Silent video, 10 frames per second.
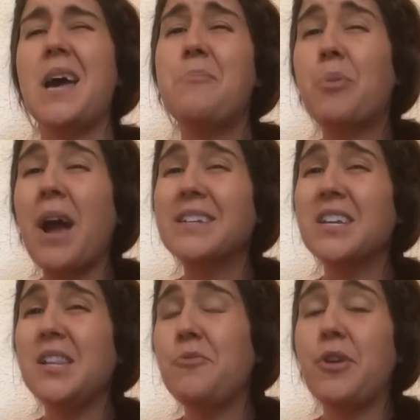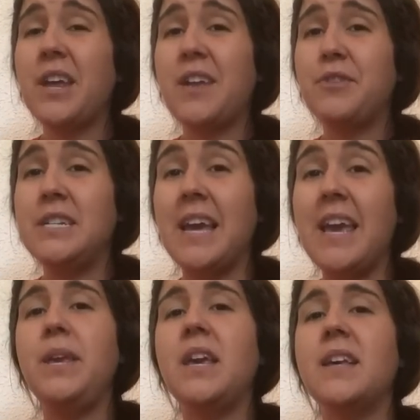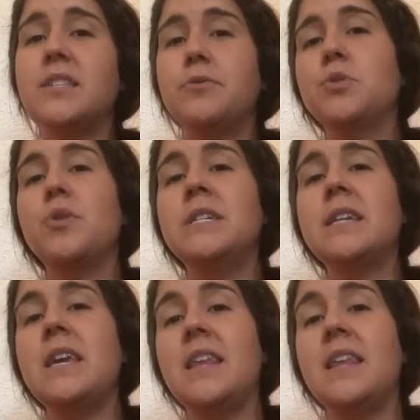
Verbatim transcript: I practically wore that every day because there was one day